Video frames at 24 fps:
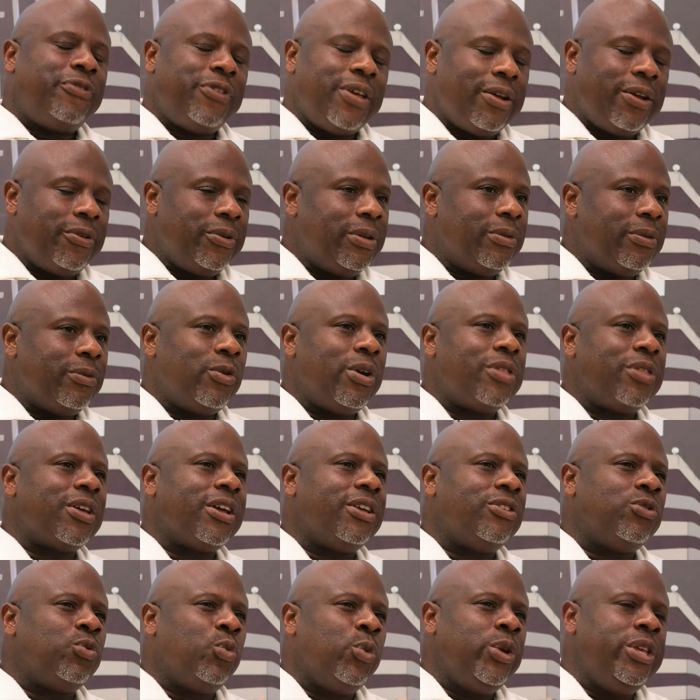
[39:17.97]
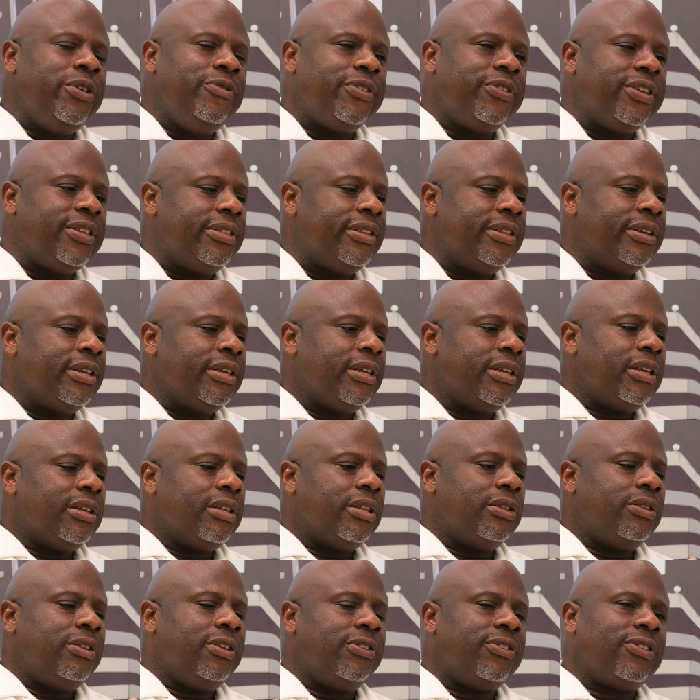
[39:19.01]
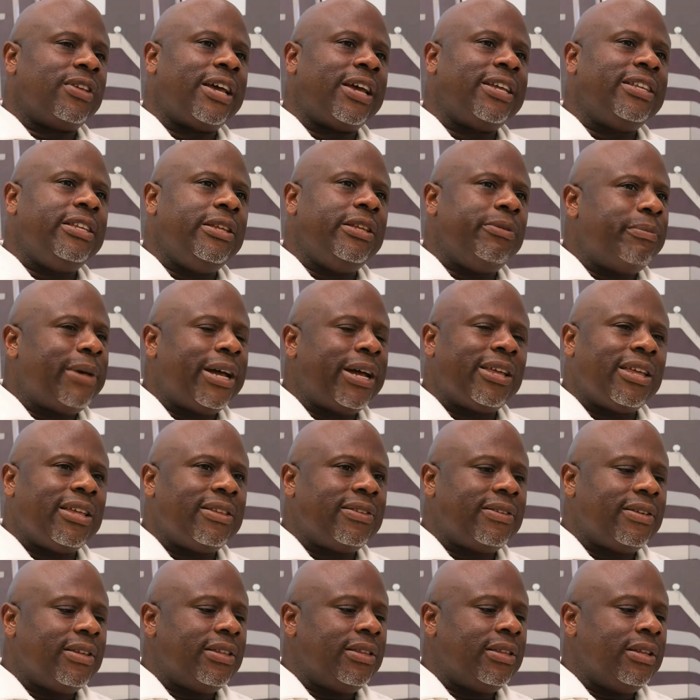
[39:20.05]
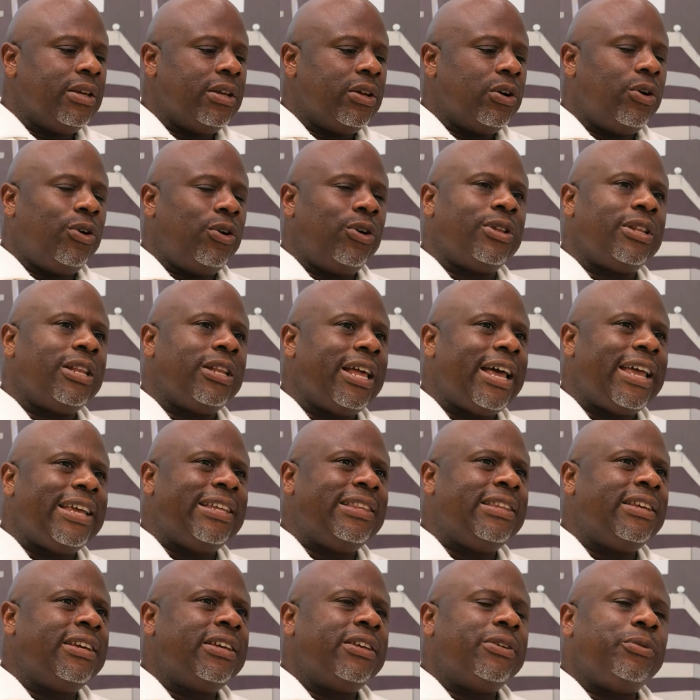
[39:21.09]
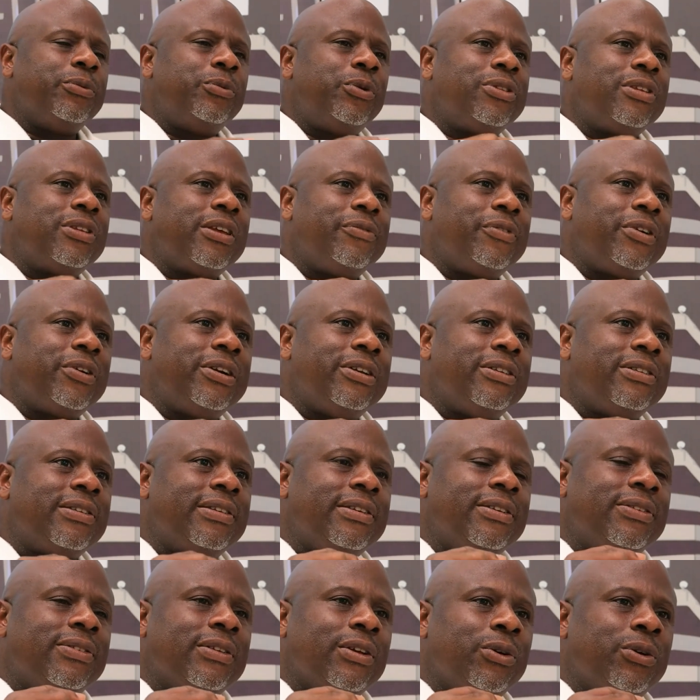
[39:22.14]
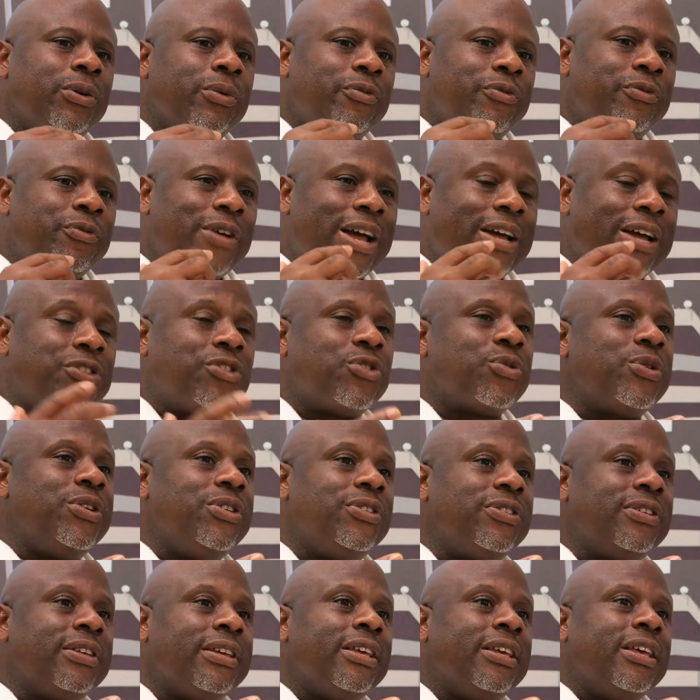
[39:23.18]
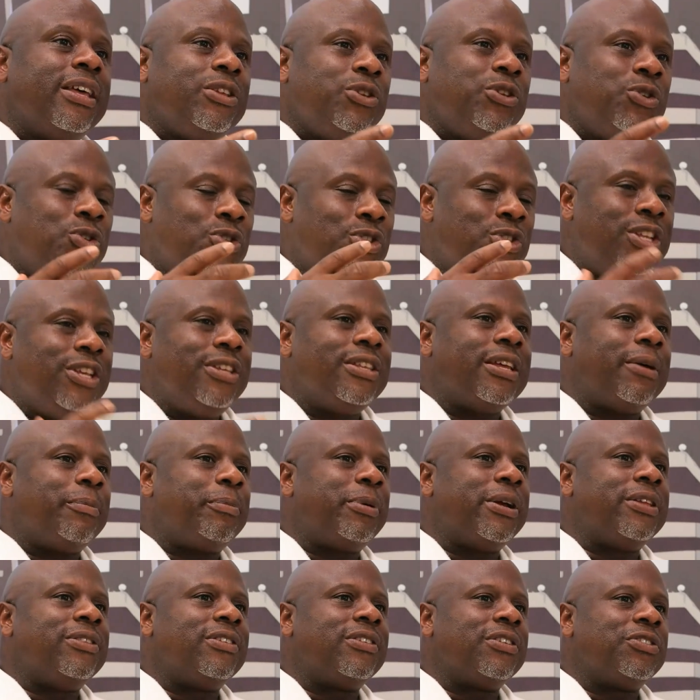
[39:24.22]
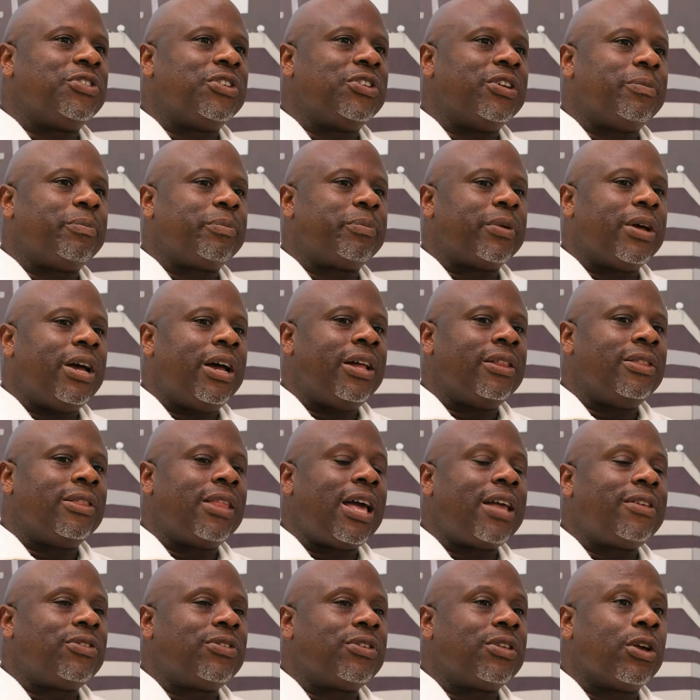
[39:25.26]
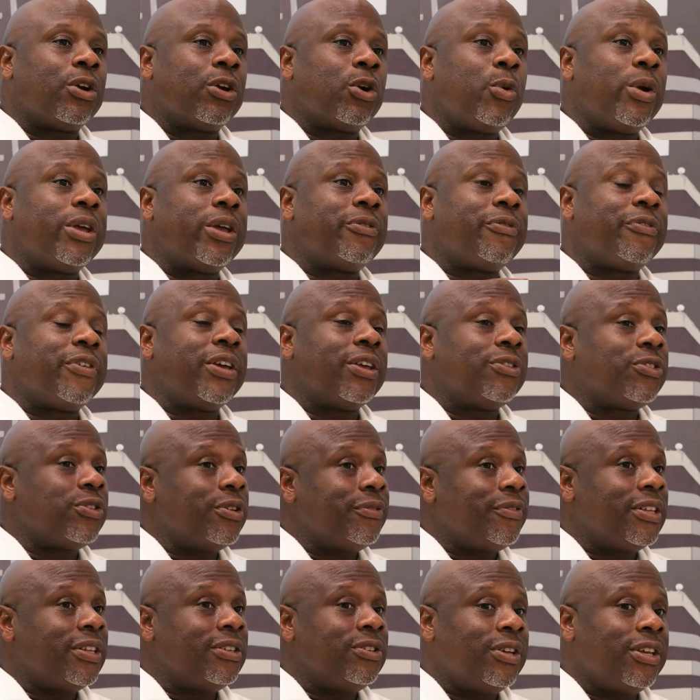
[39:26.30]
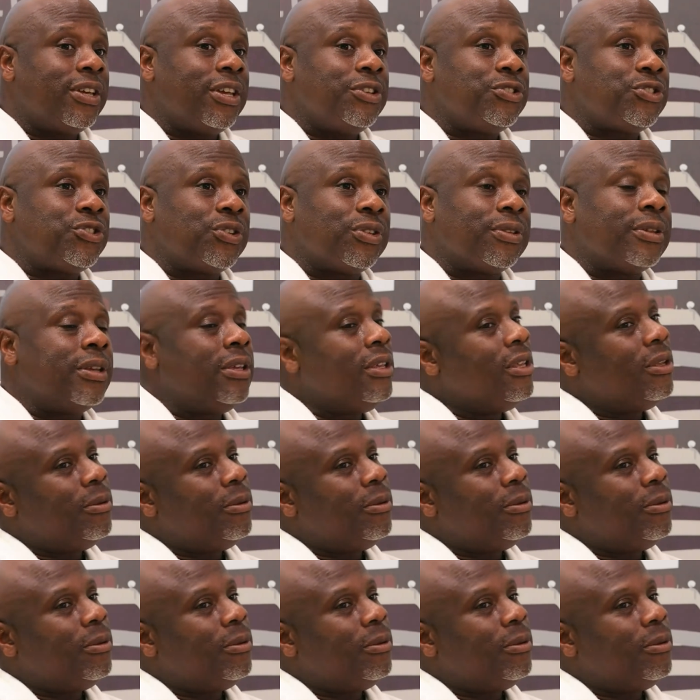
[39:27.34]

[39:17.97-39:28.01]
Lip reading: Whether it's weaving, designing, marketing, online, whatever it is, factories, you need apprenticeship. And that's the quick fix of education.